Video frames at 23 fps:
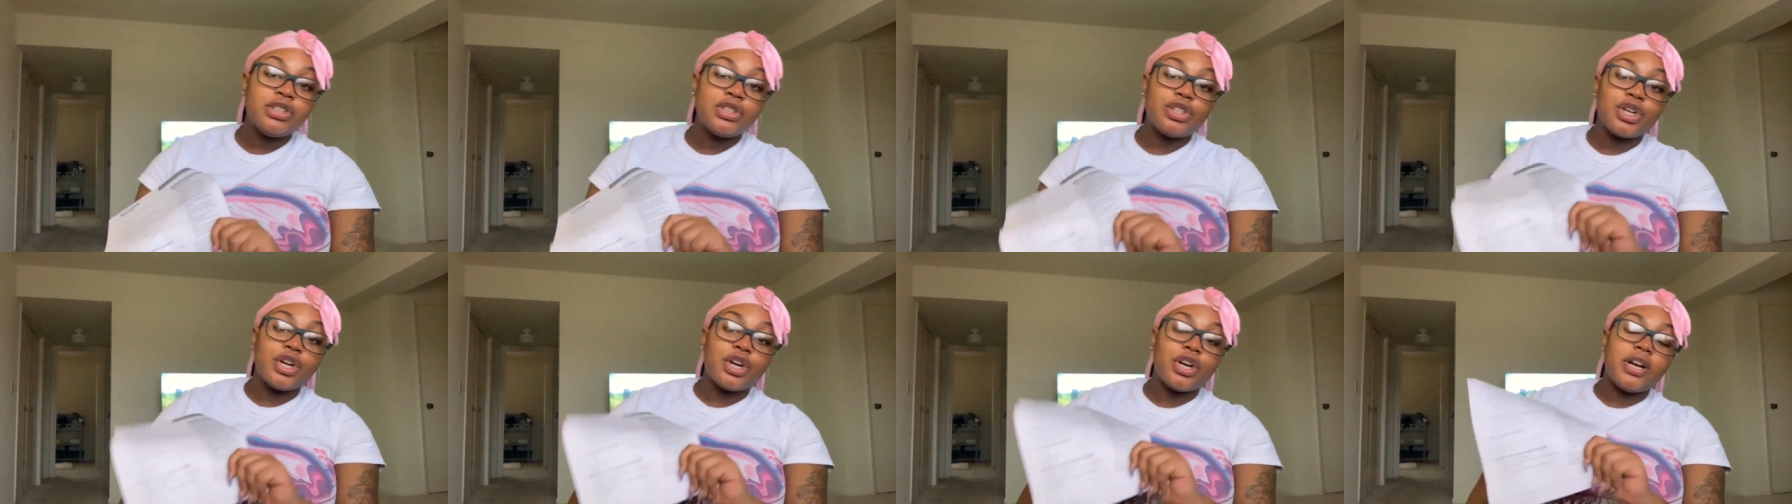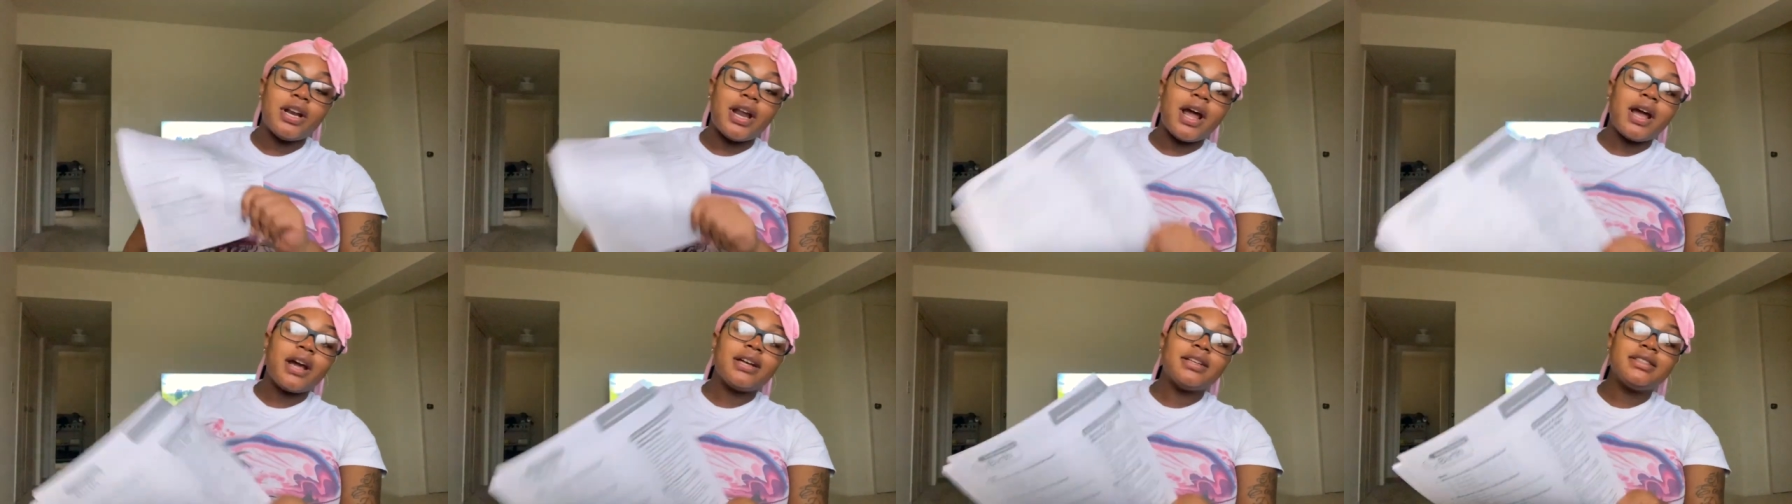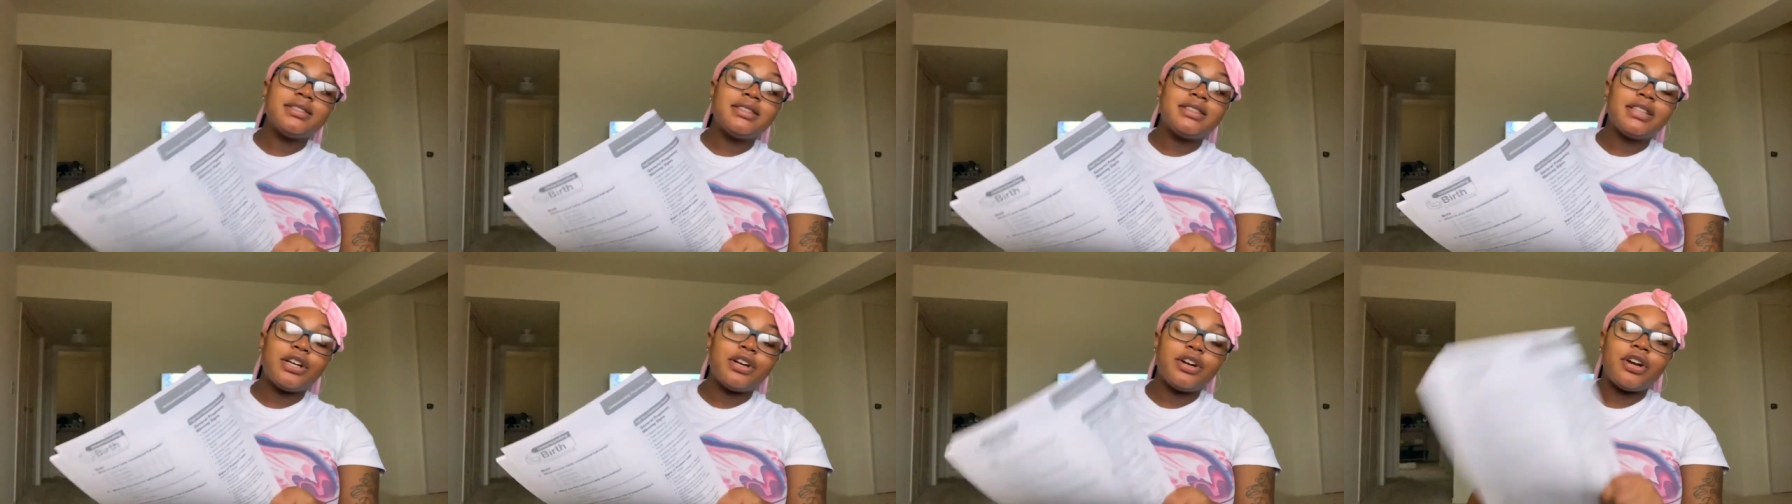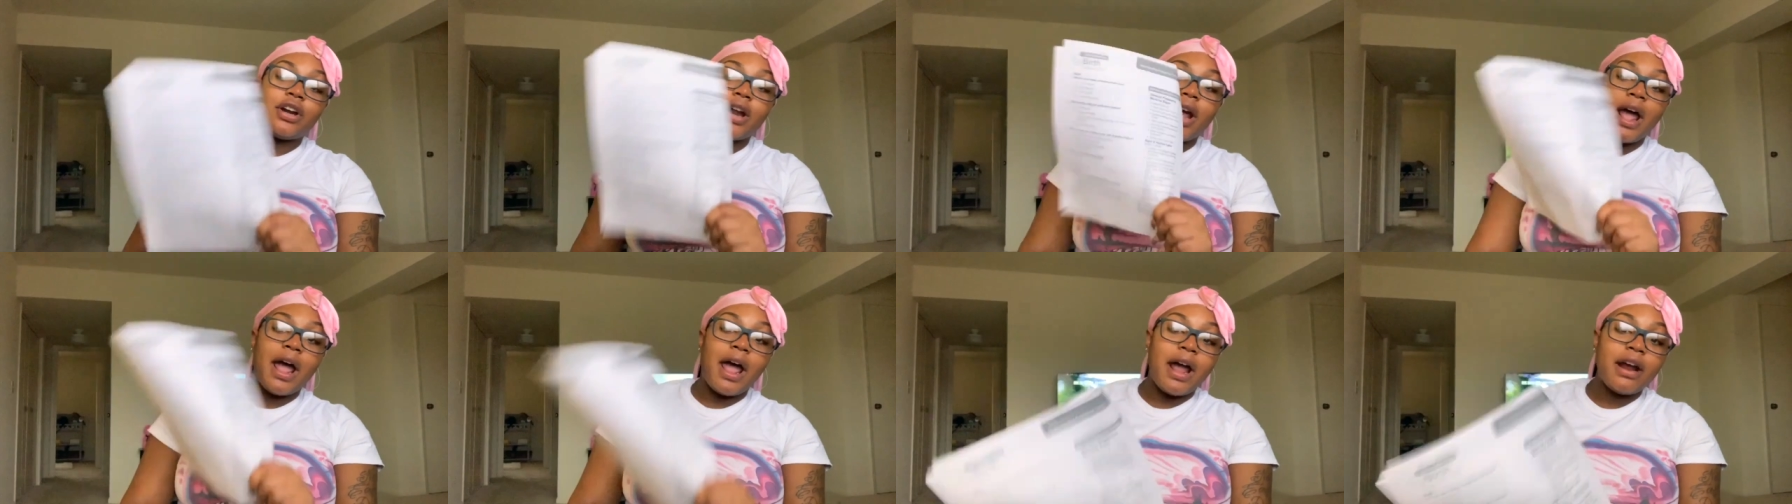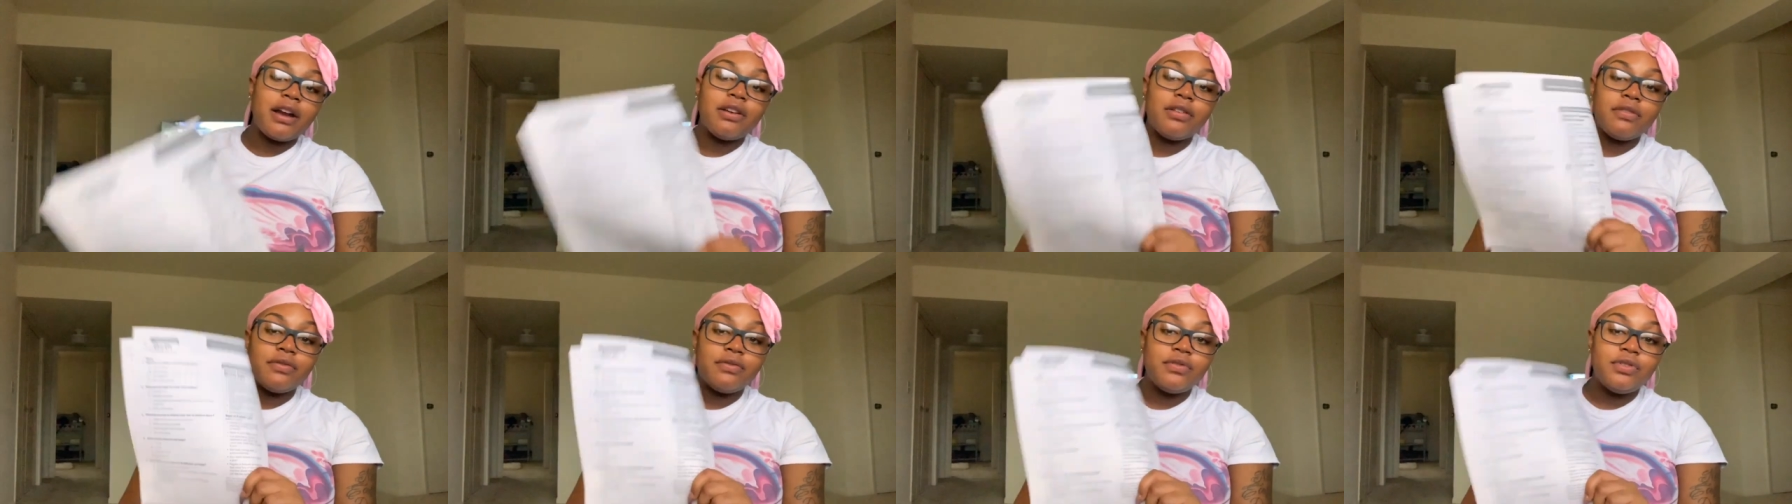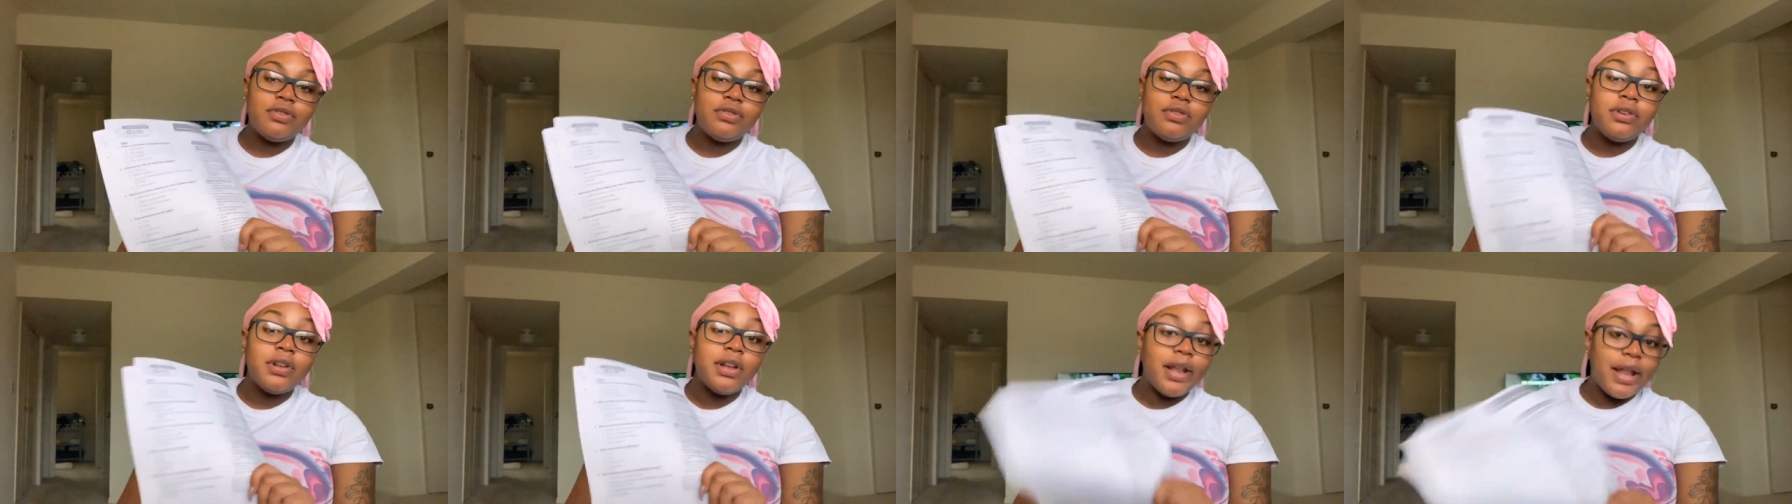So you're not considered
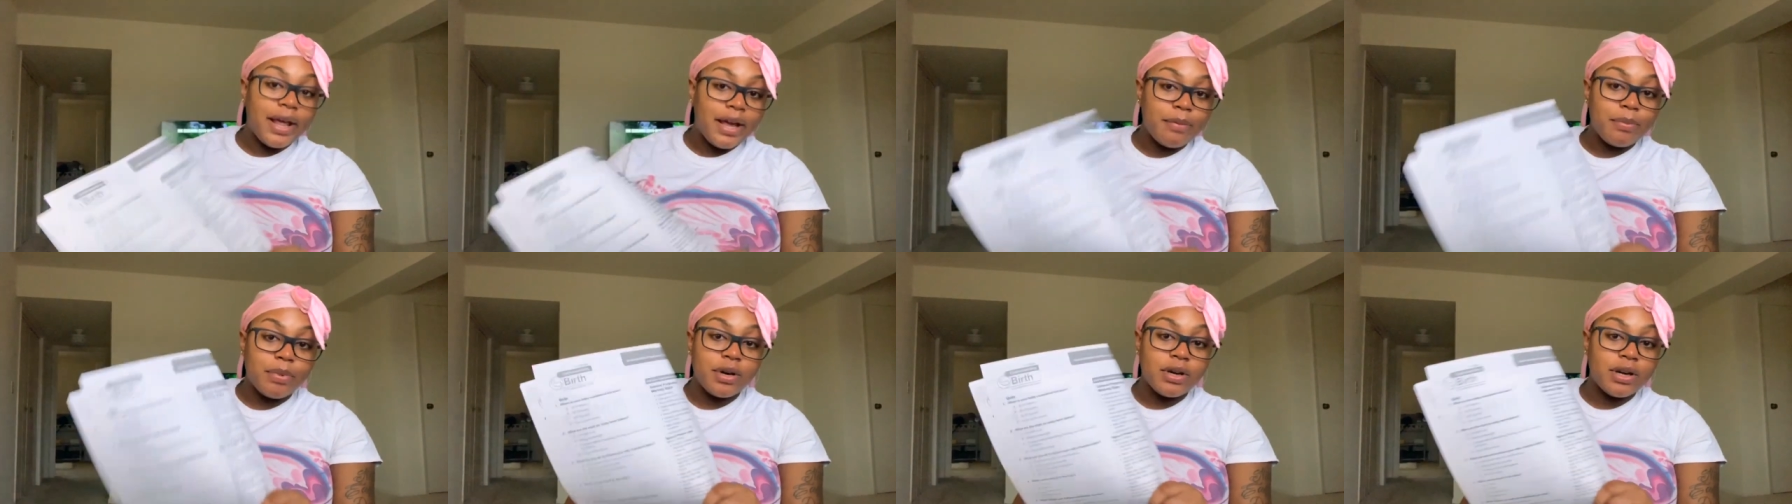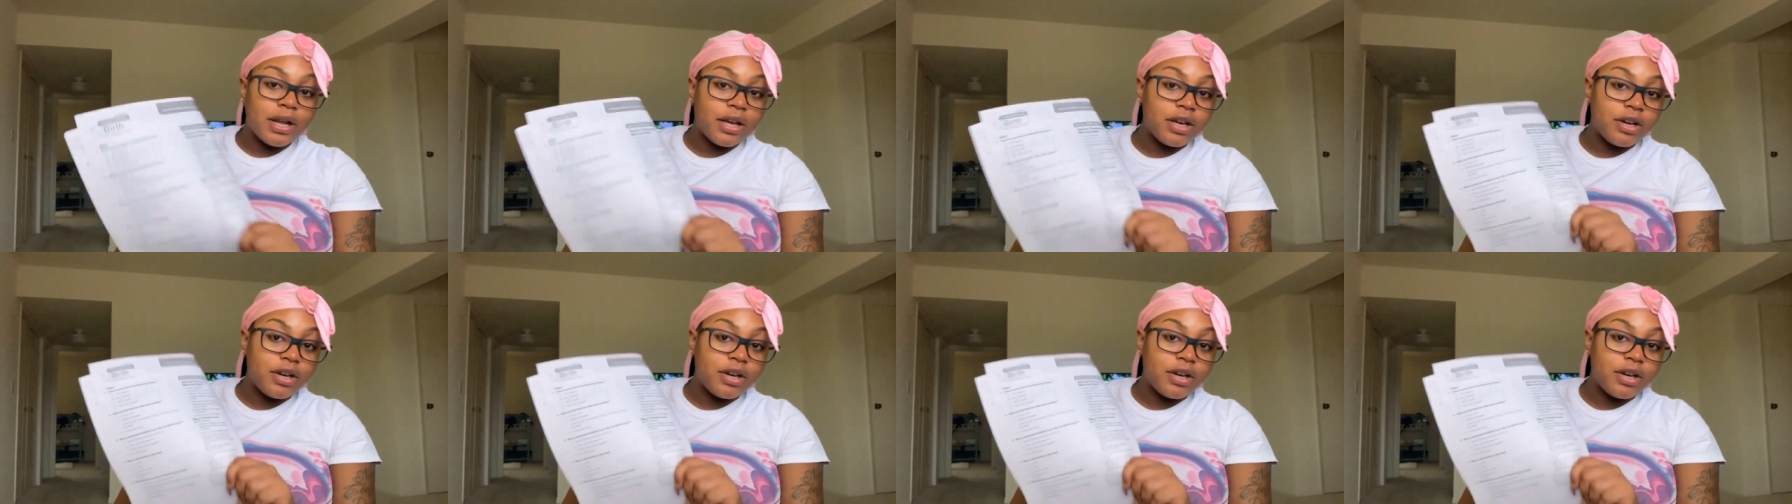active labor,